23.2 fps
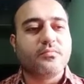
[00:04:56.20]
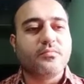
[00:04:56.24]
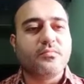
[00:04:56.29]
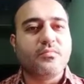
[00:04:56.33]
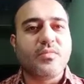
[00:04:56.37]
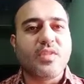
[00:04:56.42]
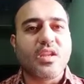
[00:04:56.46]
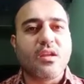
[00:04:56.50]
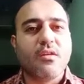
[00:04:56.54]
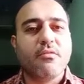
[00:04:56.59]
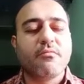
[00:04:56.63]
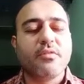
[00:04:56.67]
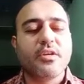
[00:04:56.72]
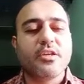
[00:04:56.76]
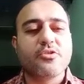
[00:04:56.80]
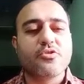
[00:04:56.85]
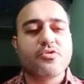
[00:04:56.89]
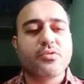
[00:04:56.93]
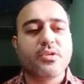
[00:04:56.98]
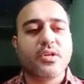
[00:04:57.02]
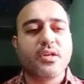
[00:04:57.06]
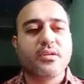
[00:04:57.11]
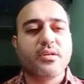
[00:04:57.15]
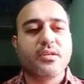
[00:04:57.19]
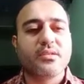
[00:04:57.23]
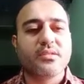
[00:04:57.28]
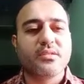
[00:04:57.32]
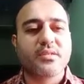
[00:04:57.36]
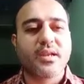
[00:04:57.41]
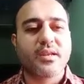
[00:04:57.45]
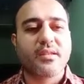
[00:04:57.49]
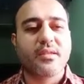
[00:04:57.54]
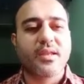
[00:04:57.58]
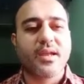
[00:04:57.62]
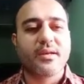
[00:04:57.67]
we should
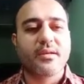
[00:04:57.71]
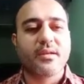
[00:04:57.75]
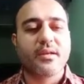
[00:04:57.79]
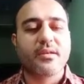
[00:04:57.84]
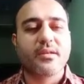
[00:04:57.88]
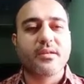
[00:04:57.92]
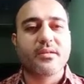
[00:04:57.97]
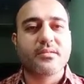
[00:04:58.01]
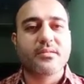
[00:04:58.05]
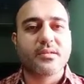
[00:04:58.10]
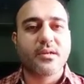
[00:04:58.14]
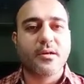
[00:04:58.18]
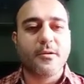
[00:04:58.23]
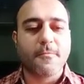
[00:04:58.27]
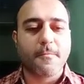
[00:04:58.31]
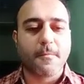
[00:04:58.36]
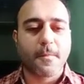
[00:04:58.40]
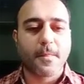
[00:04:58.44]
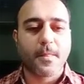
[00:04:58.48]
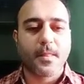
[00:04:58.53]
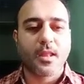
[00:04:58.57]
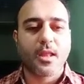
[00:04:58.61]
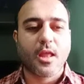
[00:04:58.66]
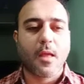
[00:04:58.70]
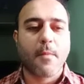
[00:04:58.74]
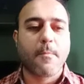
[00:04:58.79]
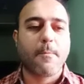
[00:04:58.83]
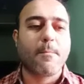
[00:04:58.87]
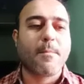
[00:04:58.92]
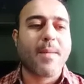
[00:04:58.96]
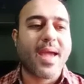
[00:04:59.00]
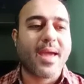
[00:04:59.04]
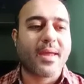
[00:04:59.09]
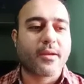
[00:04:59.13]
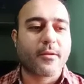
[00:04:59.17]
understand that it is a
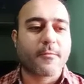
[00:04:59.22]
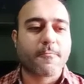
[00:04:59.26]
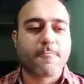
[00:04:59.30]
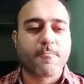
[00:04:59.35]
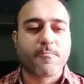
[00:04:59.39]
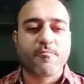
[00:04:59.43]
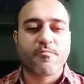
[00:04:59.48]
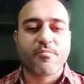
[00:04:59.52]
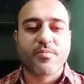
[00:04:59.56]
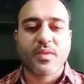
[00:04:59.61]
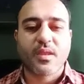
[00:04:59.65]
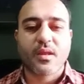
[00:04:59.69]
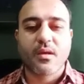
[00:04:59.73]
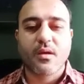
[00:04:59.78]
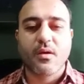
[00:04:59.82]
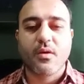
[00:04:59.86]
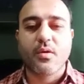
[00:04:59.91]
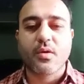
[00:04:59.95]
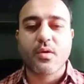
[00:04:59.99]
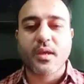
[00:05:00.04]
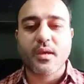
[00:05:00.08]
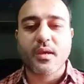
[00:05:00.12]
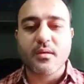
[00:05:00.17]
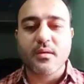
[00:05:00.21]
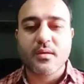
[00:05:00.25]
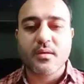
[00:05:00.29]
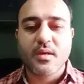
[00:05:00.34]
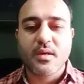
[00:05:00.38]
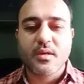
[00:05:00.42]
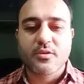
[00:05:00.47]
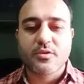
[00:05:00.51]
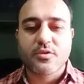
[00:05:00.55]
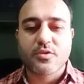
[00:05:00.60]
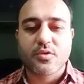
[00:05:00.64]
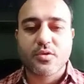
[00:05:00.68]
bear. Okay,
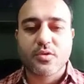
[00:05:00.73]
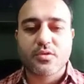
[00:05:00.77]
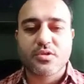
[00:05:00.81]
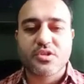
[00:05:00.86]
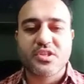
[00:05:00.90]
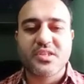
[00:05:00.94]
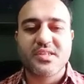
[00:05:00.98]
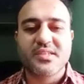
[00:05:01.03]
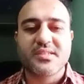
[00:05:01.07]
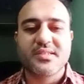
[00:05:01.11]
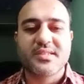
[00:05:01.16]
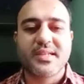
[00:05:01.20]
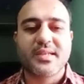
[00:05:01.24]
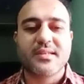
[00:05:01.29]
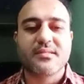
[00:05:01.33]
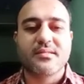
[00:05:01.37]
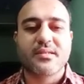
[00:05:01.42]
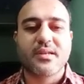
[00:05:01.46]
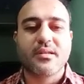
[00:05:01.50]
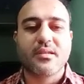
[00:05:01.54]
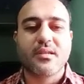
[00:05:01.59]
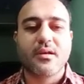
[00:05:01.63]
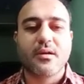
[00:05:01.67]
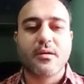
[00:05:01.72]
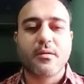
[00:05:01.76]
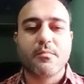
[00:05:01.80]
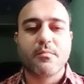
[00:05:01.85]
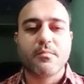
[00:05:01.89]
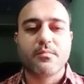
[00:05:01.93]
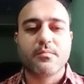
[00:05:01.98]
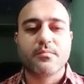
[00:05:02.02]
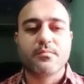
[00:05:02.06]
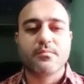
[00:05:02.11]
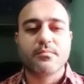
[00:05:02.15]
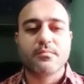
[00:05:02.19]
so she says that the
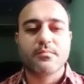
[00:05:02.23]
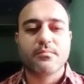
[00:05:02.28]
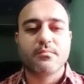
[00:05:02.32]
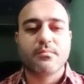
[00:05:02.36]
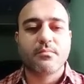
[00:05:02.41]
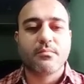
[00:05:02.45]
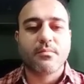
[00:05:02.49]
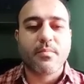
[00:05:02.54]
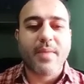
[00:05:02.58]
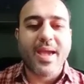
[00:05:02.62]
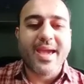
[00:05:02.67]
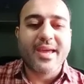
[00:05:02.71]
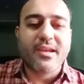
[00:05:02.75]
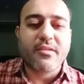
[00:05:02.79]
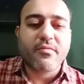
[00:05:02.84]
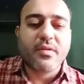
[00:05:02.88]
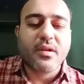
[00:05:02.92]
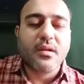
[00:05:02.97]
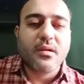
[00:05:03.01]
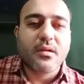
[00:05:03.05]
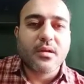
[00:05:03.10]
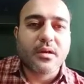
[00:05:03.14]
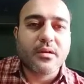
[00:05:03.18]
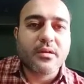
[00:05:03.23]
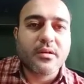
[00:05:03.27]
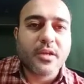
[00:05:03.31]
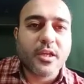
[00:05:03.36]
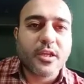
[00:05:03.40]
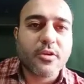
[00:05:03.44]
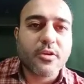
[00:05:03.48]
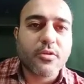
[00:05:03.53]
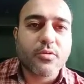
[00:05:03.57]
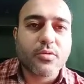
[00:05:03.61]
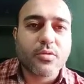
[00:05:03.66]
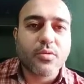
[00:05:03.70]
bear will
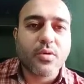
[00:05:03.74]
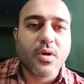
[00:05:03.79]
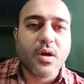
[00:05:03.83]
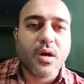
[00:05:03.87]
continue to hug